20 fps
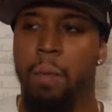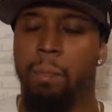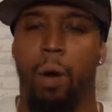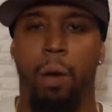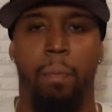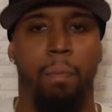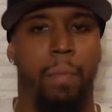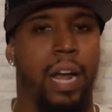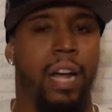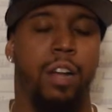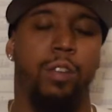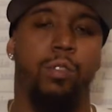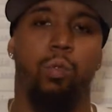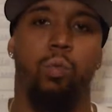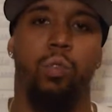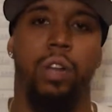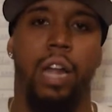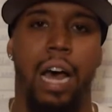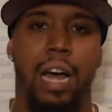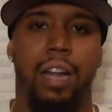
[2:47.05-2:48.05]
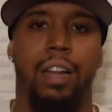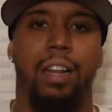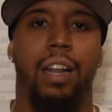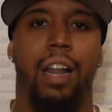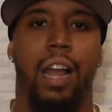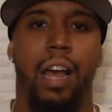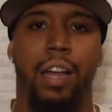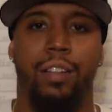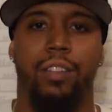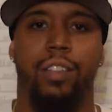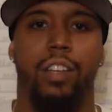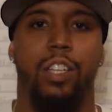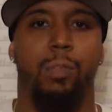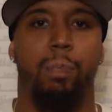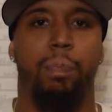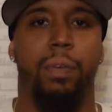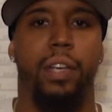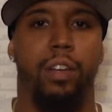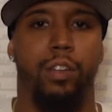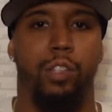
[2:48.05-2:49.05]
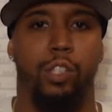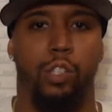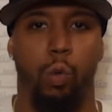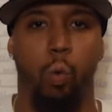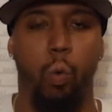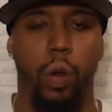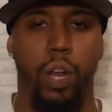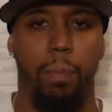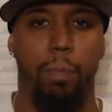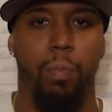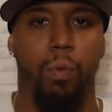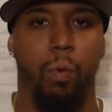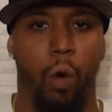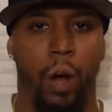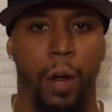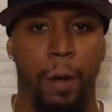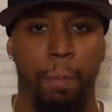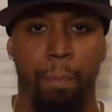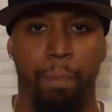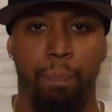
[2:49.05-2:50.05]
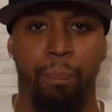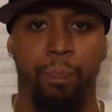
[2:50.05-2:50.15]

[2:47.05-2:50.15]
but man, do not let this be a sweep, right?